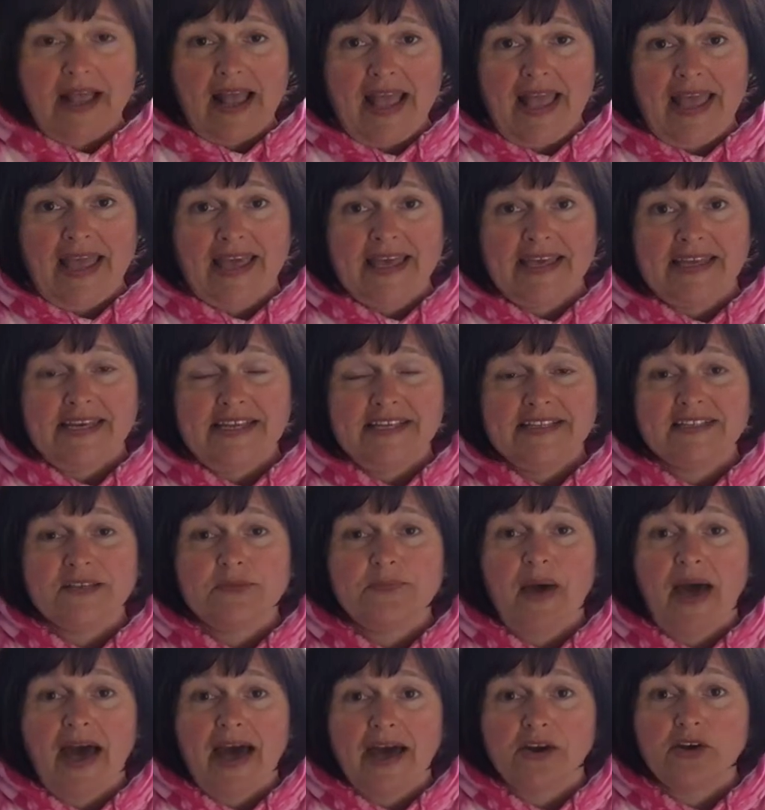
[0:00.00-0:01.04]
And it's a
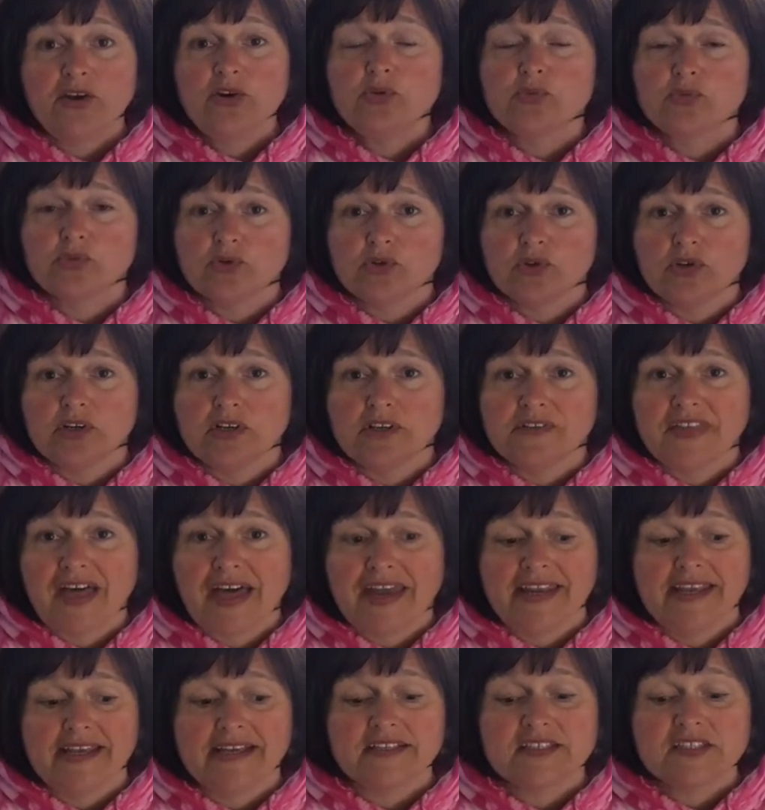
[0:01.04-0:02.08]
pattern rule
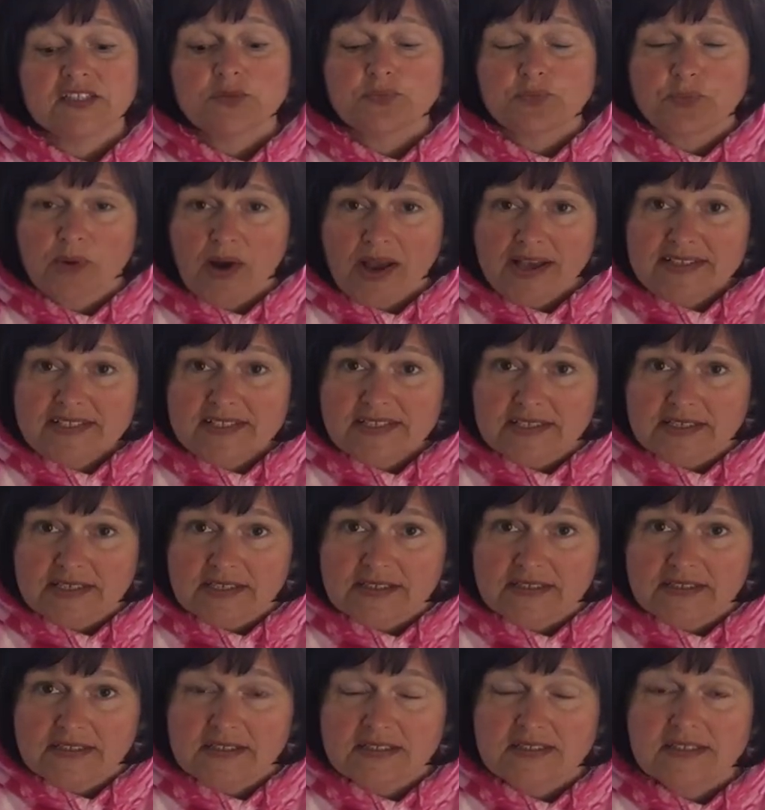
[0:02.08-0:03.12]
that
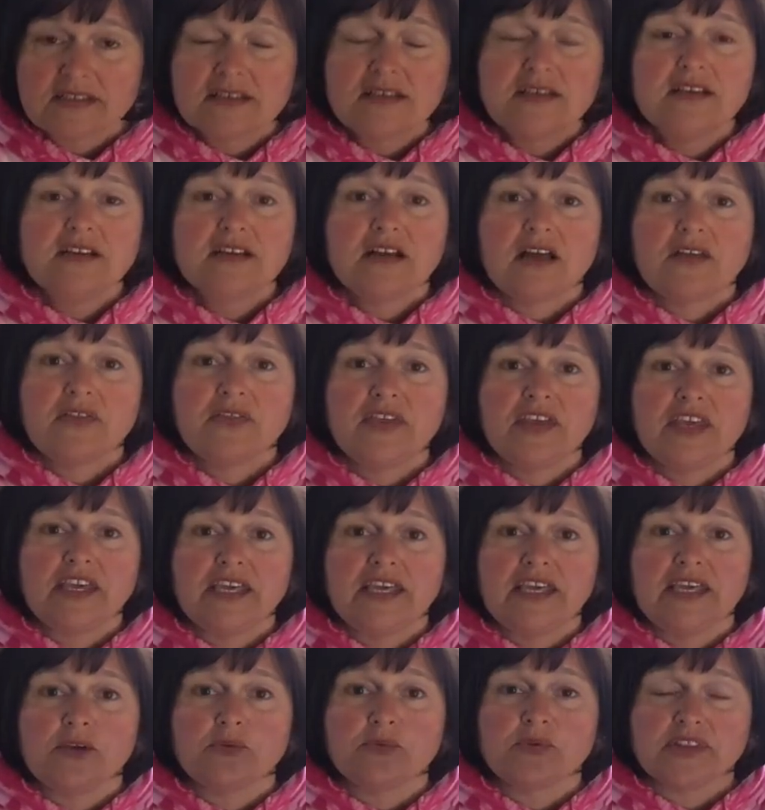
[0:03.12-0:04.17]
expresses
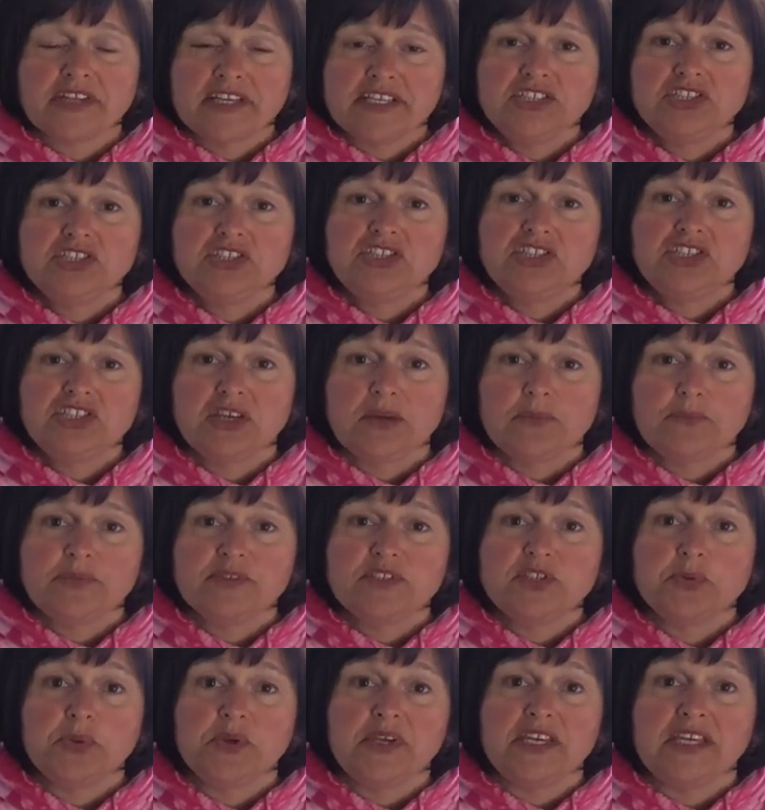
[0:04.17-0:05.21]
the relationship
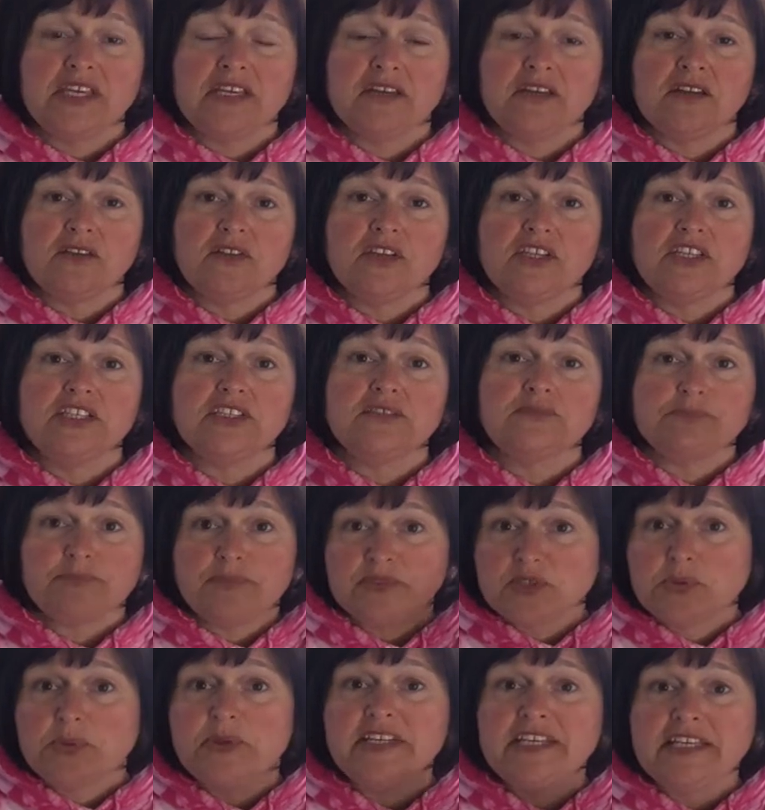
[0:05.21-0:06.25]
between
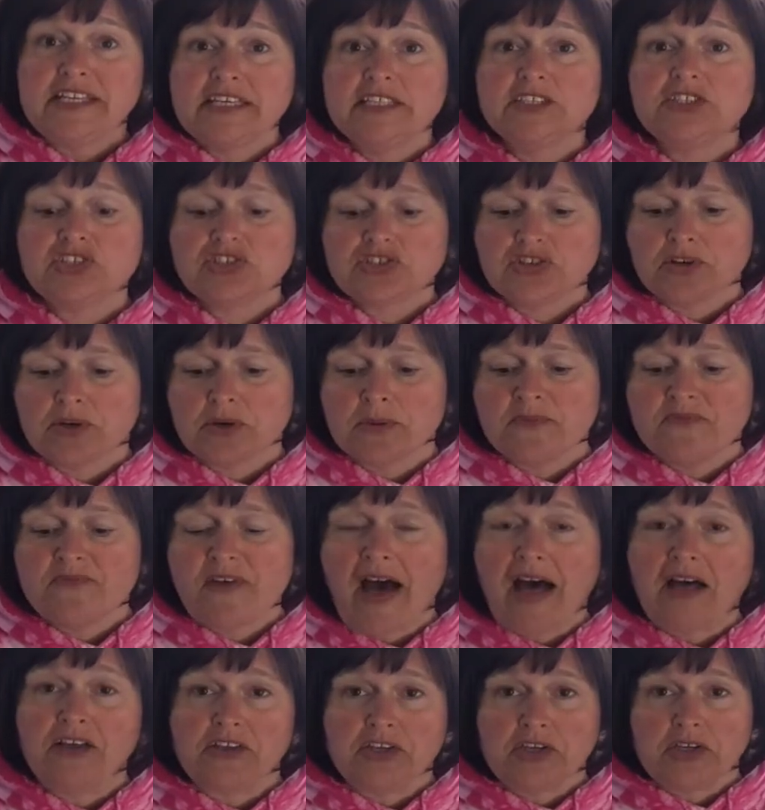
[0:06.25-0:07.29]
each term
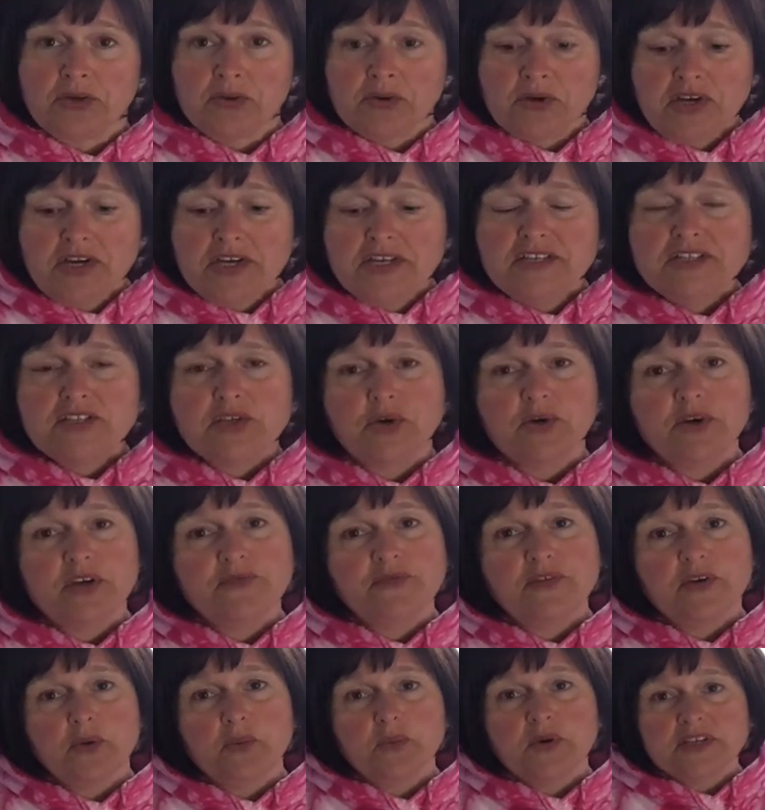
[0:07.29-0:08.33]
value. So
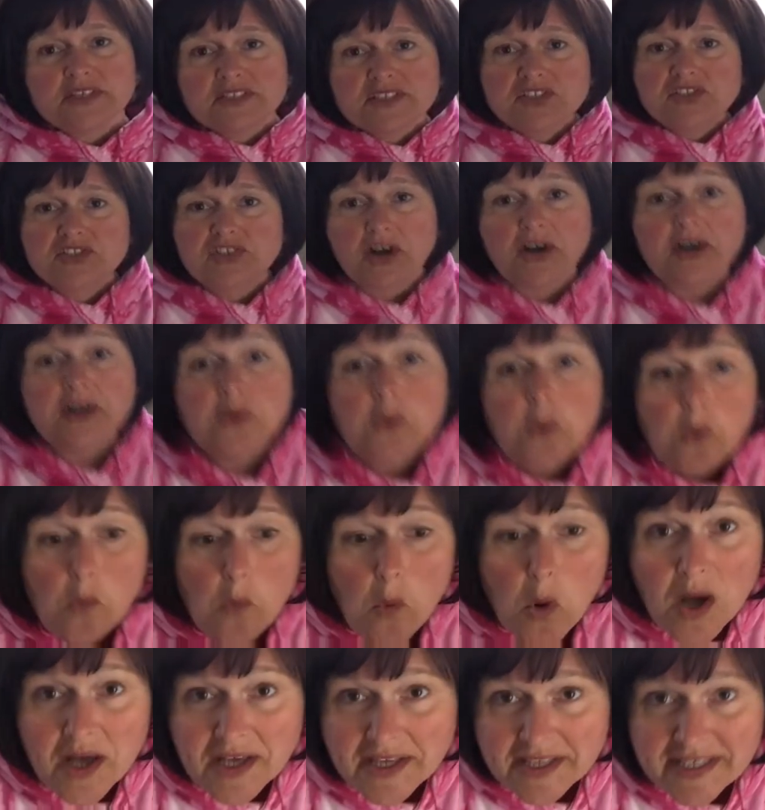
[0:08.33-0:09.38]
if it was start at
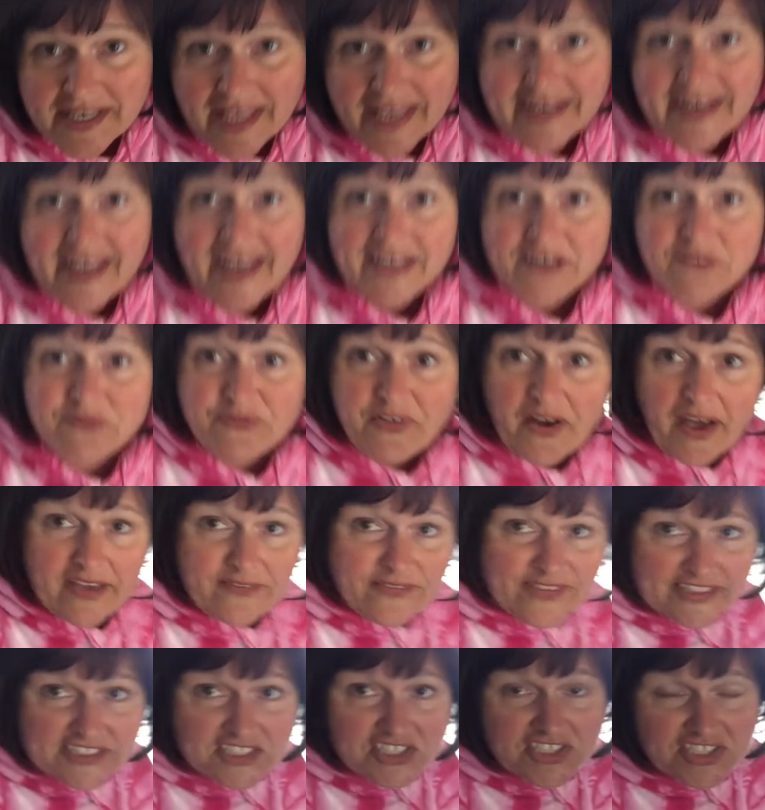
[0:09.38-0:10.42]
1 and add 5
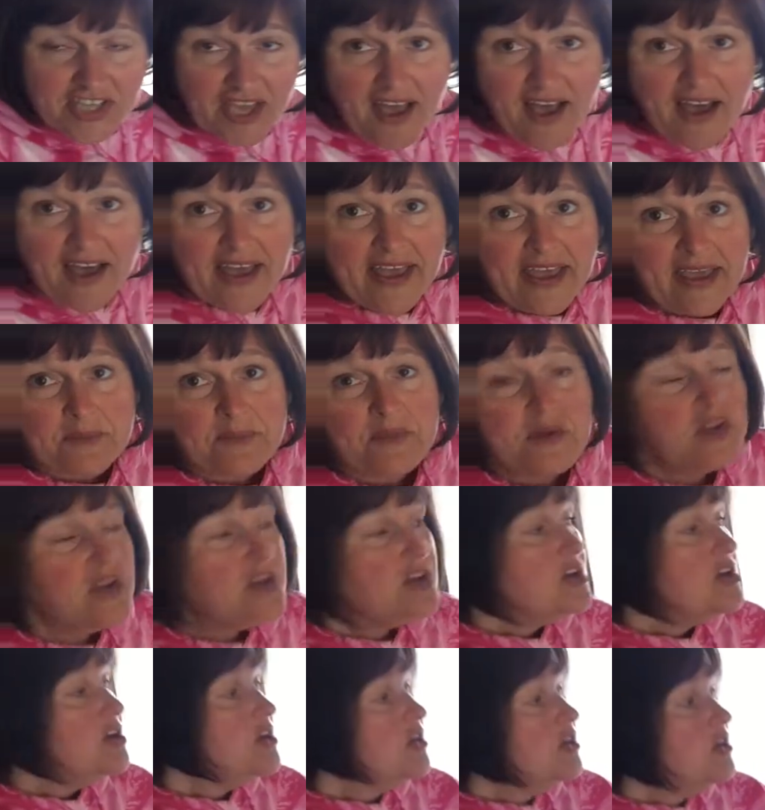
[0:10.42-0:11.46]
each time,
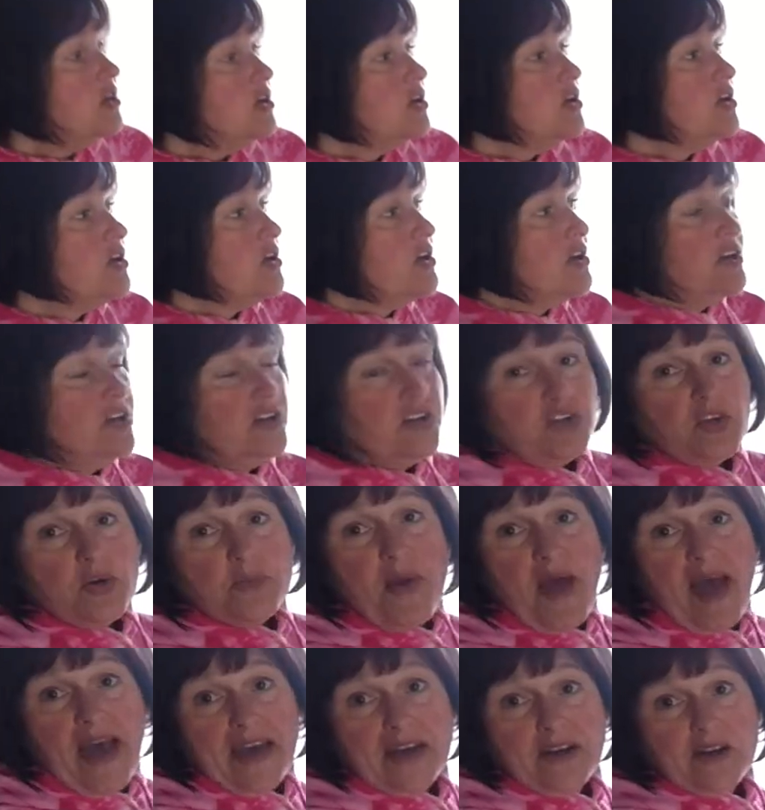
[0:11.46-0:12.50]
your
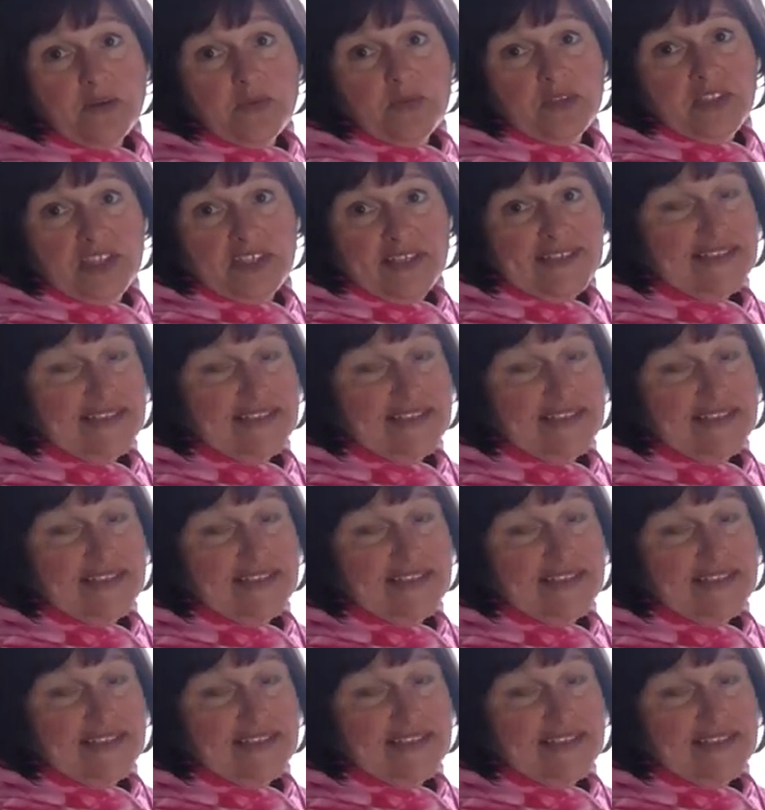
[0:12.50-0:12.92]
pattern would look